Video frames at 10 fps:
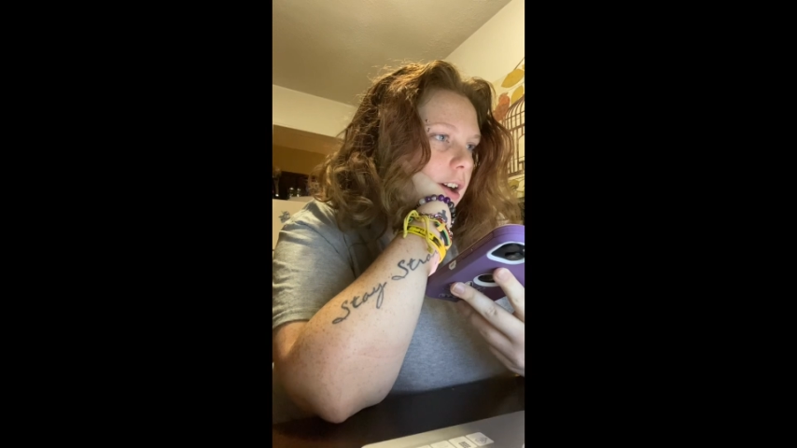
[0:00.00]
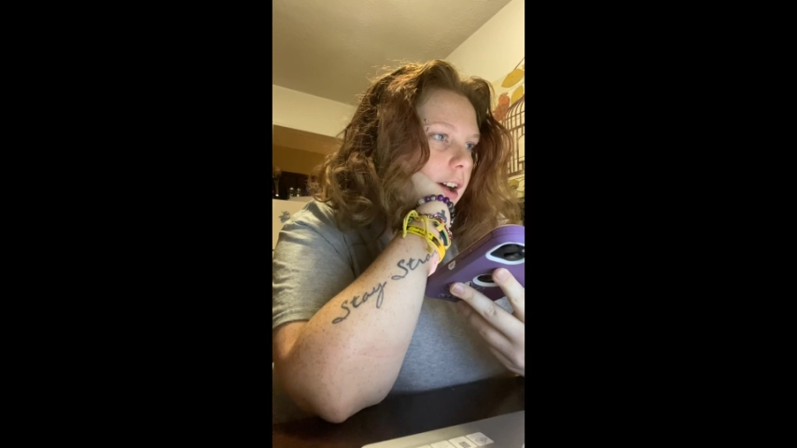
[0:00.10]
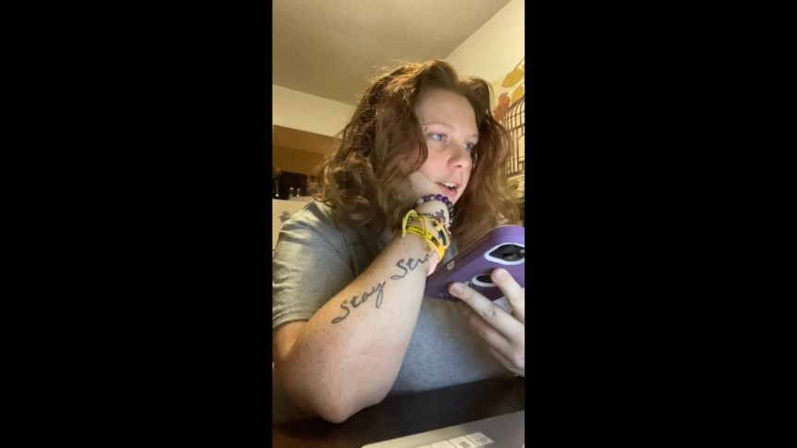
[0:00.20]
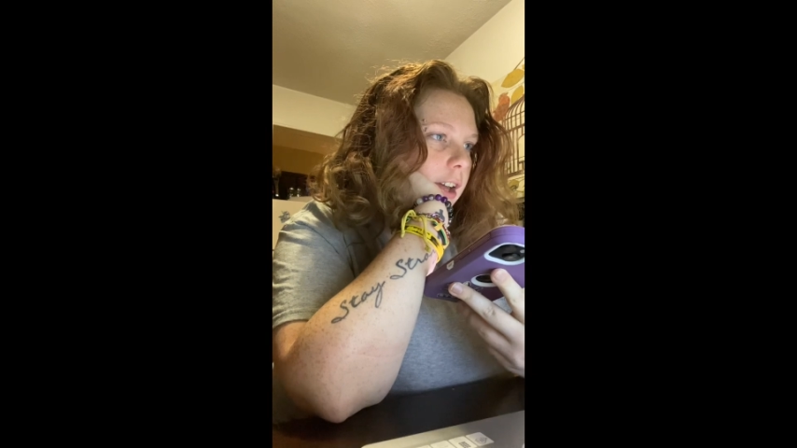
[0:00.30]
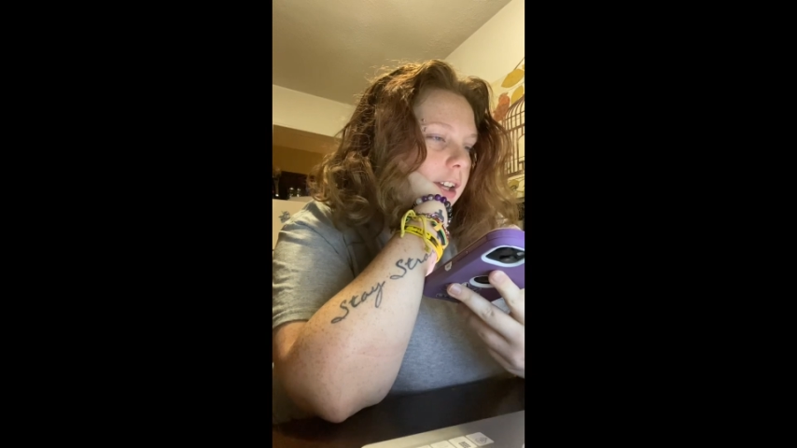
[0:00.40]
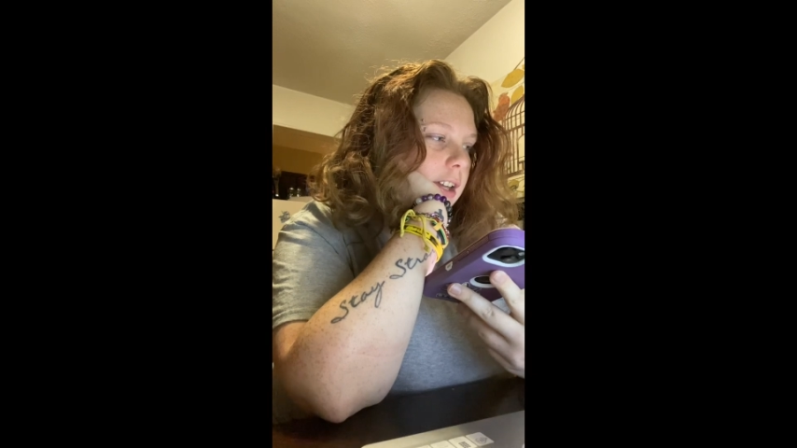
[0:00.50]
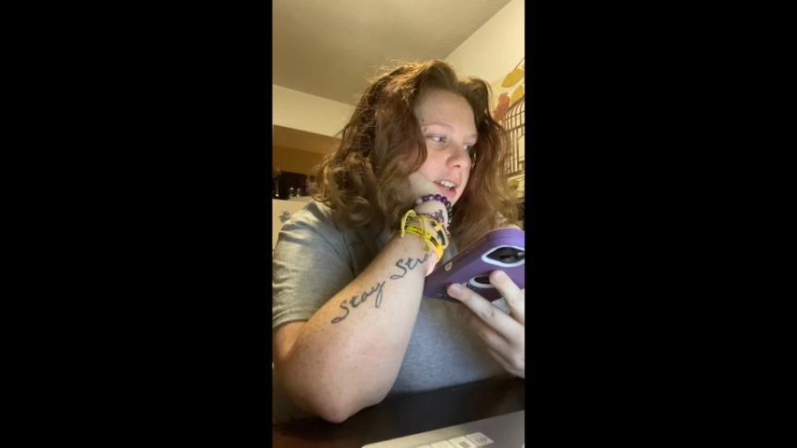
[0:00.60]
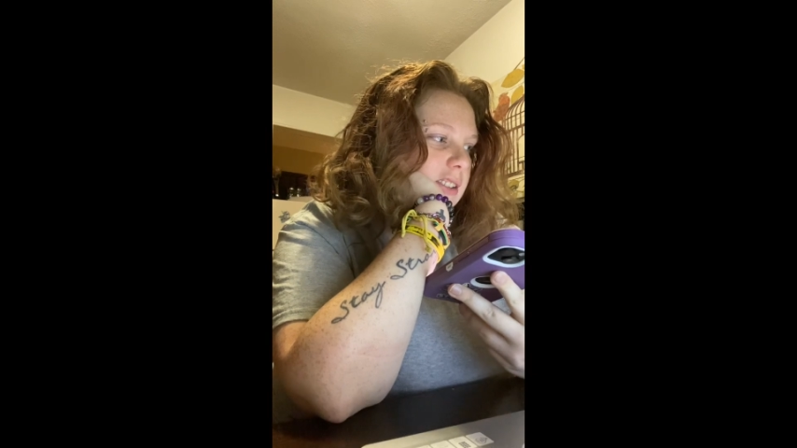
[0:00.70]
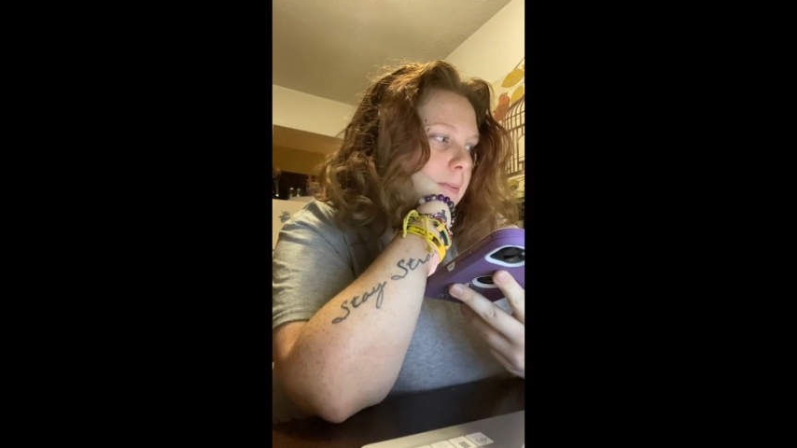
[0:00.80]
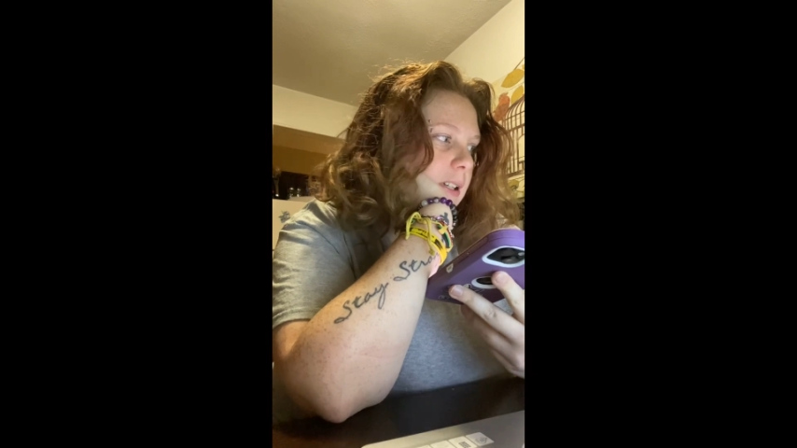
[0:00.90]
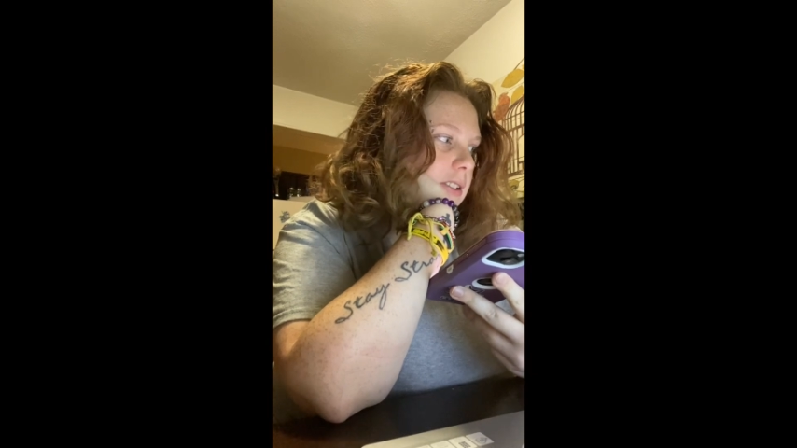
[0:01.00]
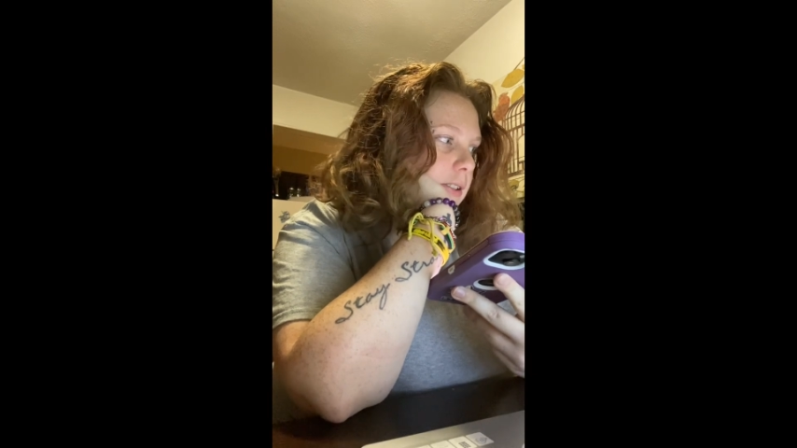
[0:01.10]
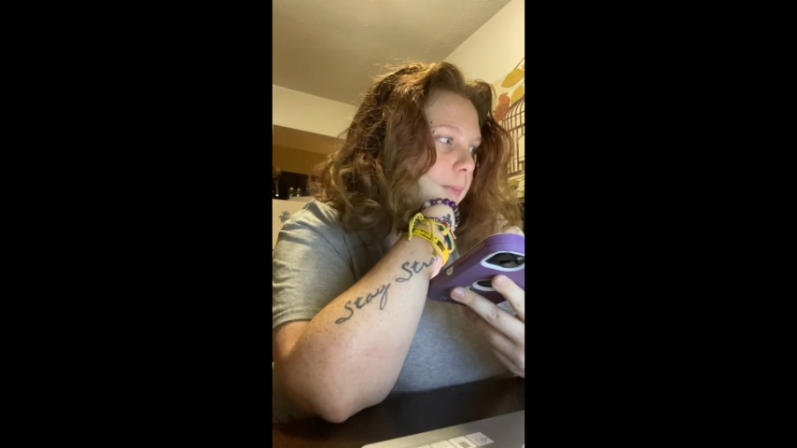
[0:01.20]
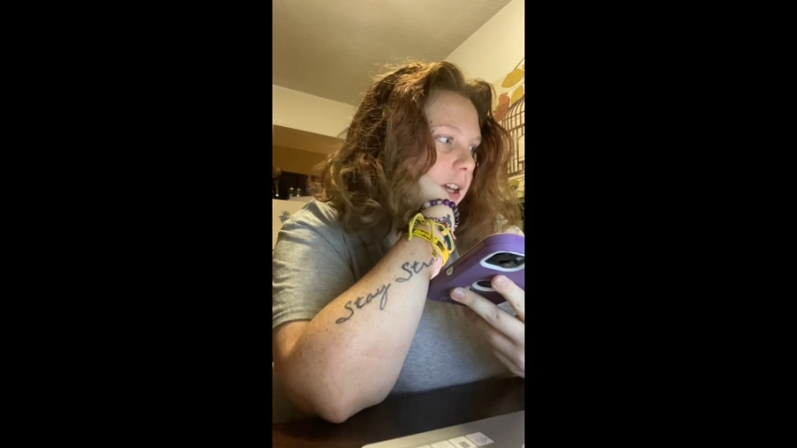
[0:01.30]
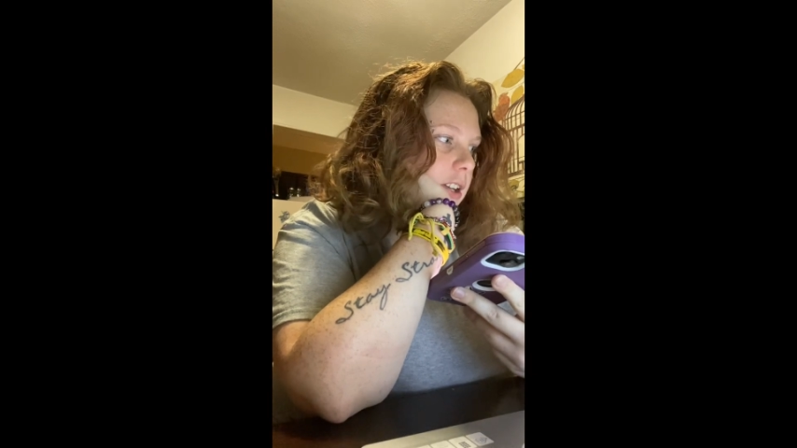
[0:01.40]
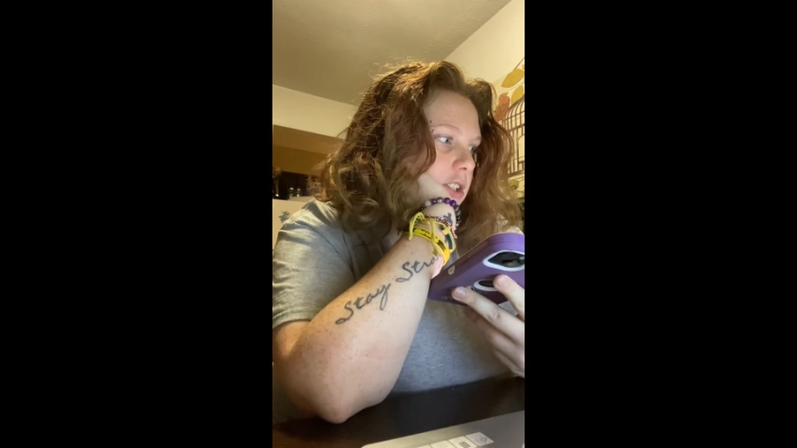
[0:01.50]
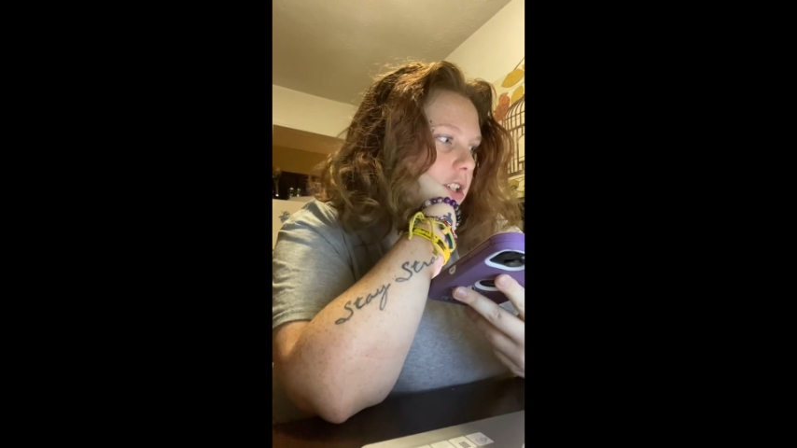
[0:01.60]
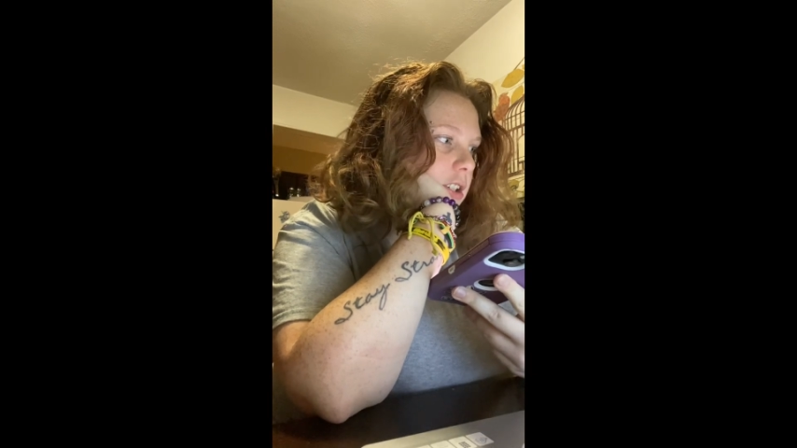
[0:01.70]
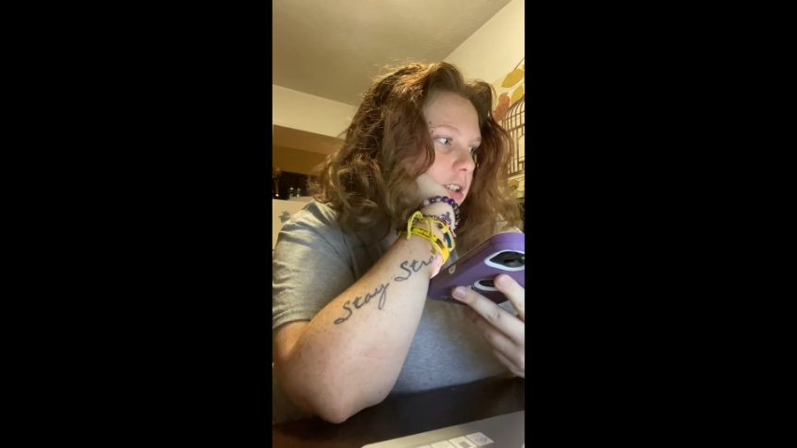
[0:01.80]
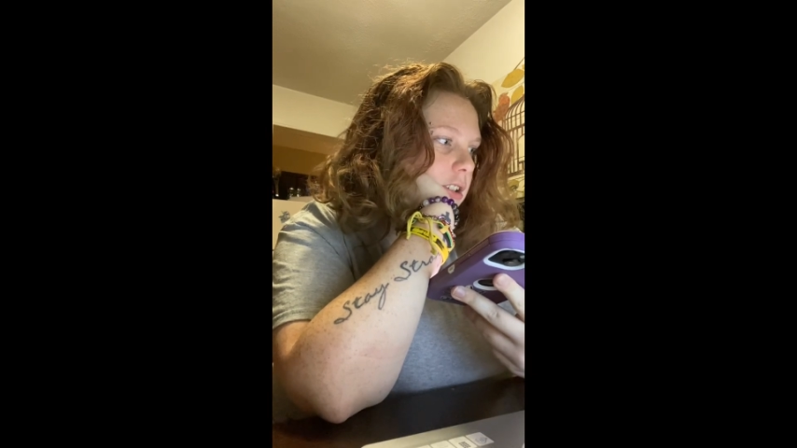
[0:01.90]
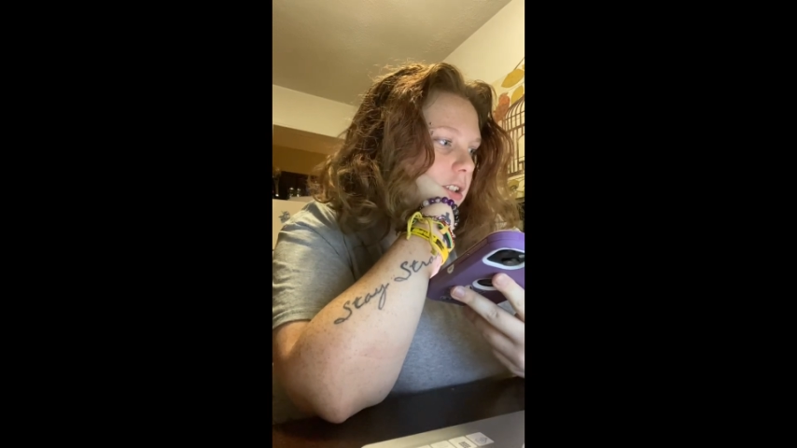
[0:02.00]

Okay, can I speak to a manager?